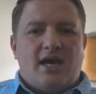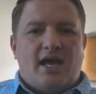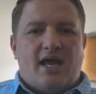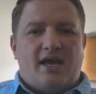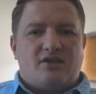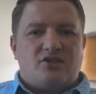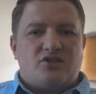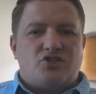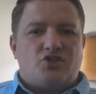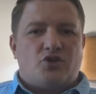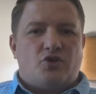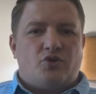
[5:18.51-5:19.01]

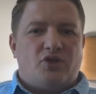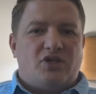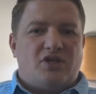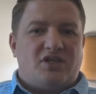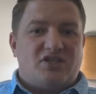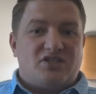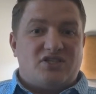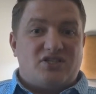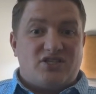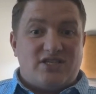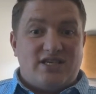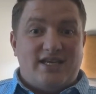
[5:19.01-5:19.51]
And so you
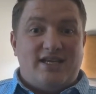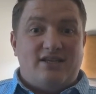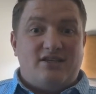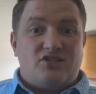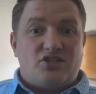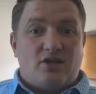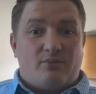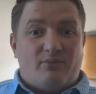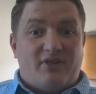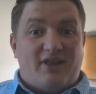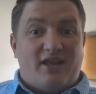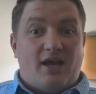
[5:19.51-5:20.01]
can see
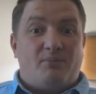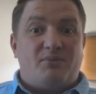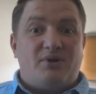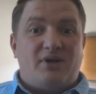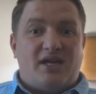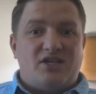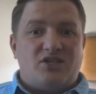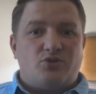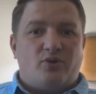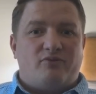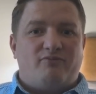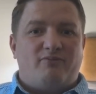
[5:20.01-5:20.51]
some of the
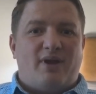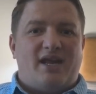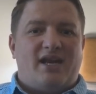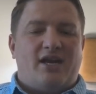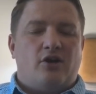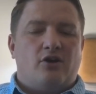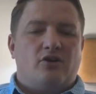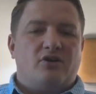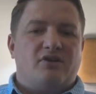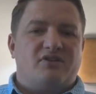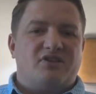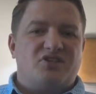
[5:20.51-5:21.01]
updates we've made
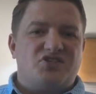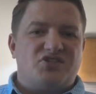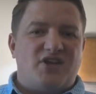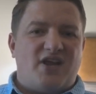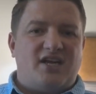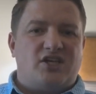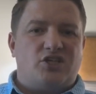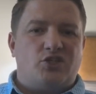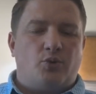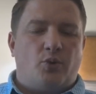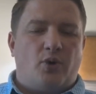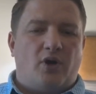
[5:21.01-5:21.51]
here to the
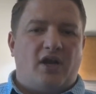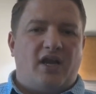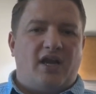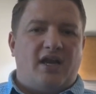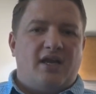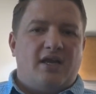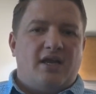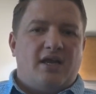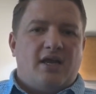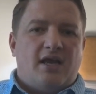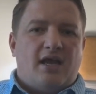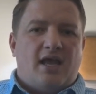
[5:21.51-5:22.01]

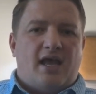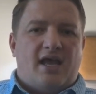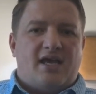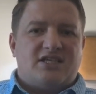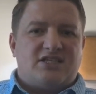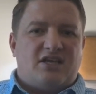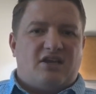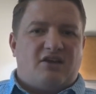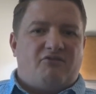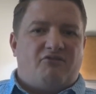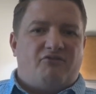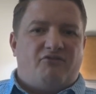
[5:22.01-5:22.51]
sanctuary.
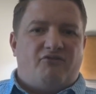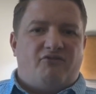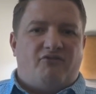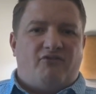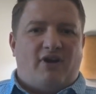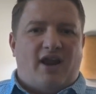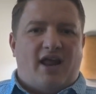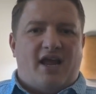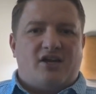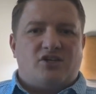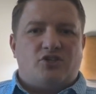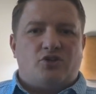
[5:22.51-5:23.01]
As I
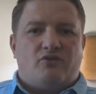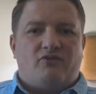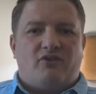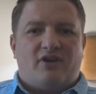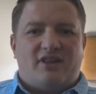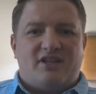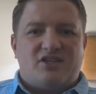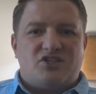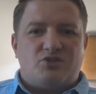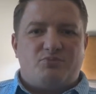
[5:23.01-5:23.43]
flash over to